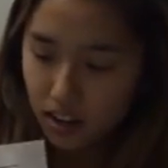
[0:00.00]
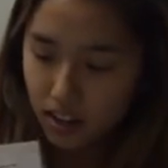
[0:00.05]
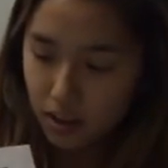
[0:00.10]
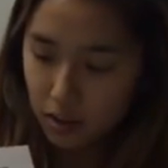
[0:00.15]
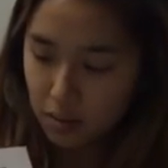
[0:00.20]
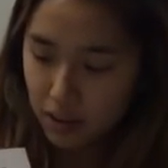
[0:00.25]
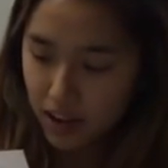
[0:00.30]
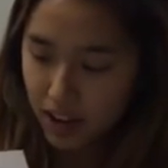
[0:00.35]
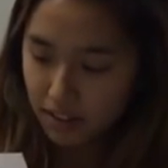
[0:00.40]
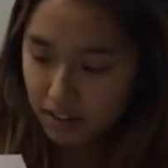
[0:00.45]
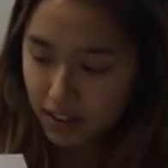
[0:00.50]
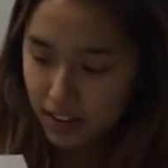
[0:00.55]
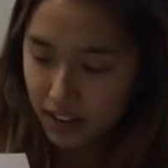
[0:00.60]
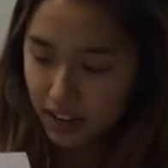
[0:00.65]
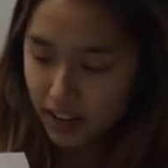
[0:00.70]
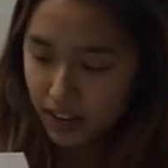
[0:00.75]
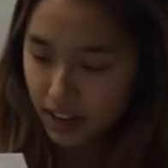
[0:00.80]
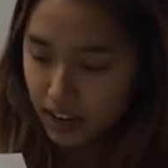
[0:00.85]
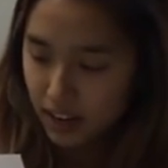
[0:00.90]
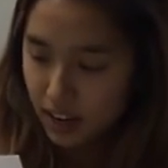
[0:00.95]
that we have
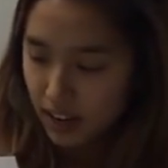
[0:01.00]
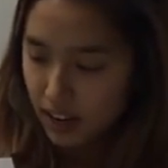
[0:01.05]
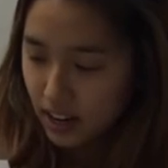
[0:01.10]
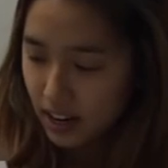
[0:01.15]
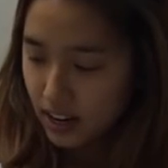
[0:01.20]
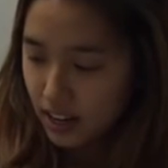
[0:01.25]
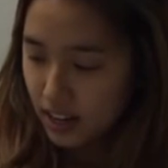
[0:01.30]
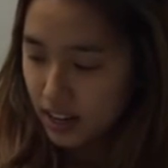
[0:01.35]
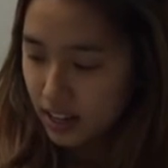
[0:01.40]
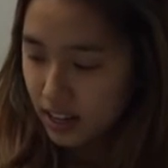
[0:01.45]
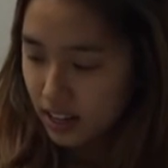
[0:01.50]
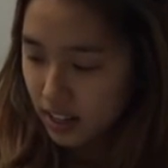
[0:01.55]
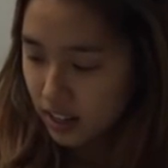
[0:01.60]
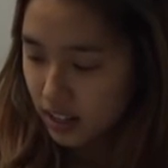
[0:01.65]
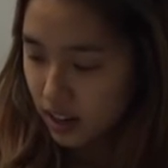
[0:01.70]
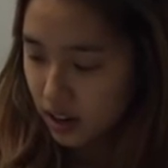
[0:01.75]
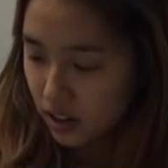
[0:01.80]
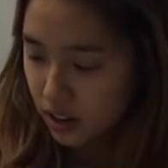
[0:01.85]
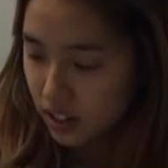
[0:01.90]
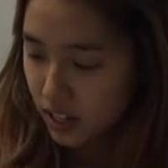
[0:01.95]
here. So
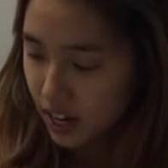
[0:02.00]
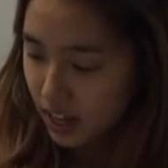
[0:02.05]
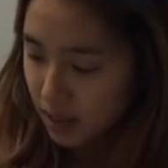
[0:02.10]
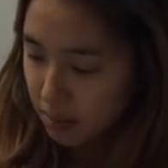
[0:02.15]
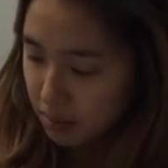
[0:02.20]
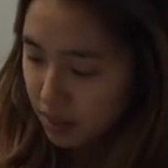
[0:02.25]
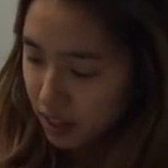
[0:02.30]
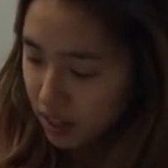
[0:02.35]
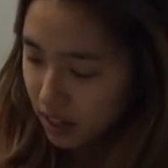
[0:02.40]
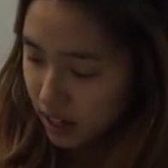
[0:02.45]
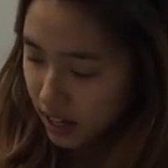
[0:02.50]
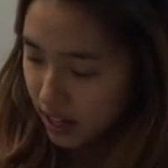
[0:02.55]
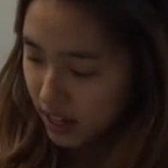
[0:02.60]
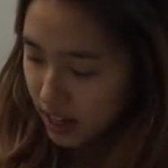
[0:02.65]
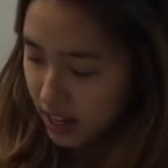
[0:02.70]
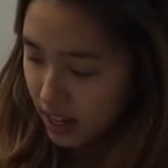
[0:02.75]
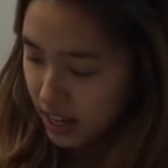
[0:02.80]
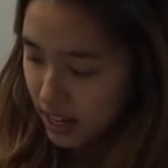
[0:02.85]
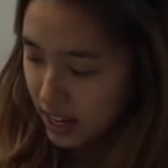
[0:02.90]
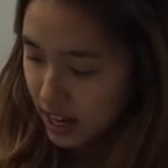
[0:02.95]
tell them to look at the
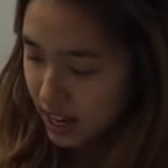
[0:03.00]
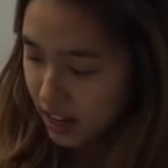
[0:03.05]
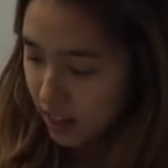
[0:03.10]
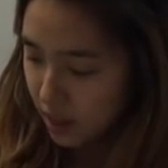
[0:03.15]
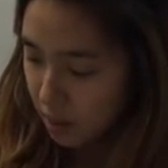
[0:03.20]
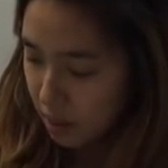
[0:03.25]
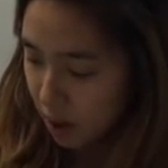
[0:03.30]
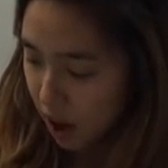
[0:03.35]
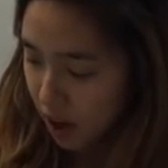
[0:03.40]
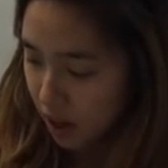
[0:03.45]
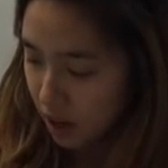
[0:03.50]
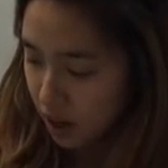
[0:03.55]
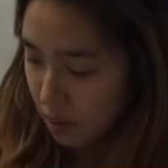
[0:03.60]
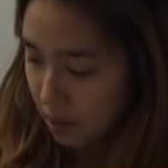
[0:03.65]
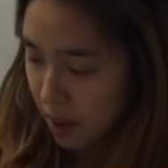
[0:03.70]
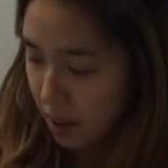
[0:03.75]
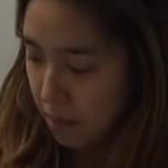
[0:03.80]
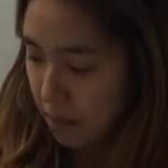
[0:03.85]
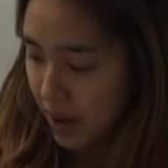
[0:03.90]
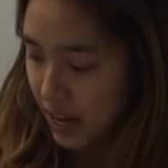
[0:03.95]
key on the bottom
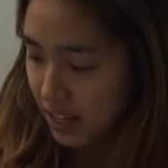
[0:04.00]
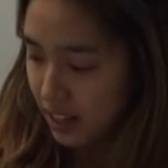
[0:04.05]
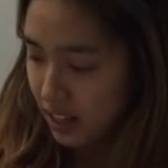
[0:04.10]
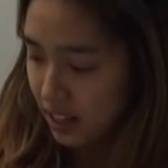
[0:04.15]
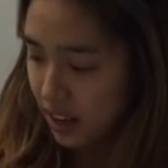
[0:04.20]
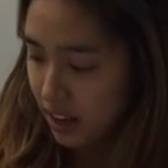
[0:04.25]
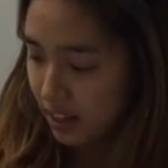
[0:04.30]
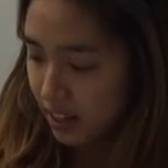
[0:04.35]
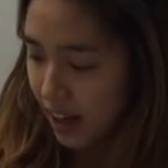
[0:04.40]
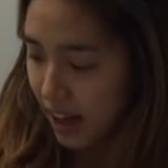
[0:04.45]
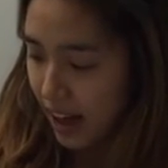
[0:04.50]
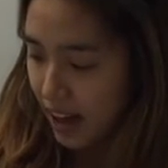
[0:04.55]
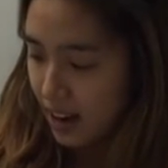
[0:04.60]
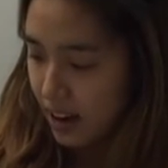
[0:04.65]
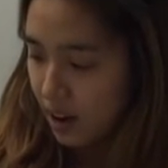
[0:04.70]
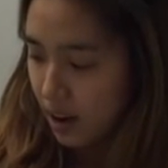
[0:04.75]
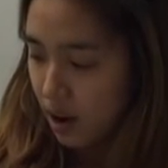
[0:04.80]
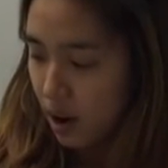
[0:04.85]
and based on that,